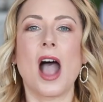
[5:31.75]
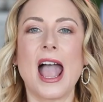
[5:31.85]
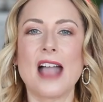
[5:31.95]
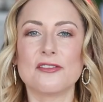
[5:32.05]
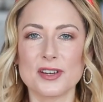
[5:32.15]

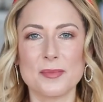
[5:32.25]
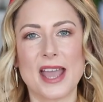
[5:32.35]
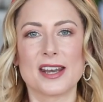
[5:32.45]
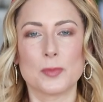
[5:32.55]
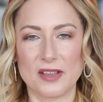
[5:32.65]
Every
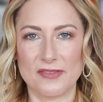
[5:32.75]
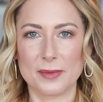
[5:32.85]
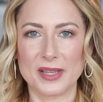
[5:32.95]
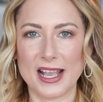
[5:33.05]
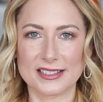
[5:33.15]
man in my
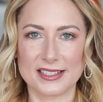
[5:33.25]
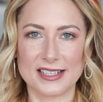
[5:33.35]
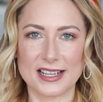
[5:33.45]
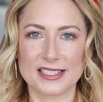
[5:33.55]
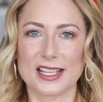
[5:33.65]
family has this
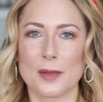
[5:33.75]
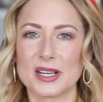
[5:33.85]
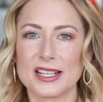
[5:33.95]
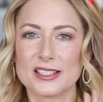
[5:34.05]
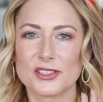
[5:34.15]
next thing. I'm
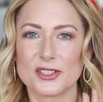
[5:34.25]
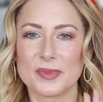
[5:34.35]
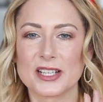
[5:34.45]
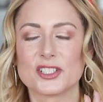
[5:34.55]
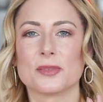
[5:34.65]
gonna insert a
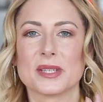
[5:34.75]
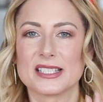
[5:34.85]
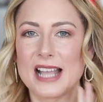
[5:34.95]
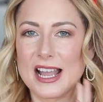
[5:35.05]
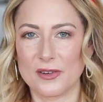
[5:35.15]
picture
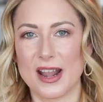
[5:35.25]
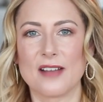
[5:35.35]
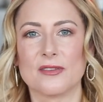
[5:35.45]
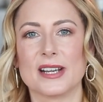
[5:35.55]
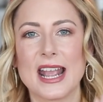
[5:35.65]
because I don't
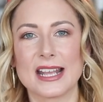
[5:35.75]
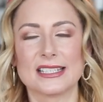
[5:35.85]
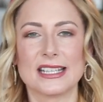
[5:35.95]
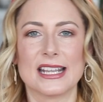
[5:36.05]
have one handy.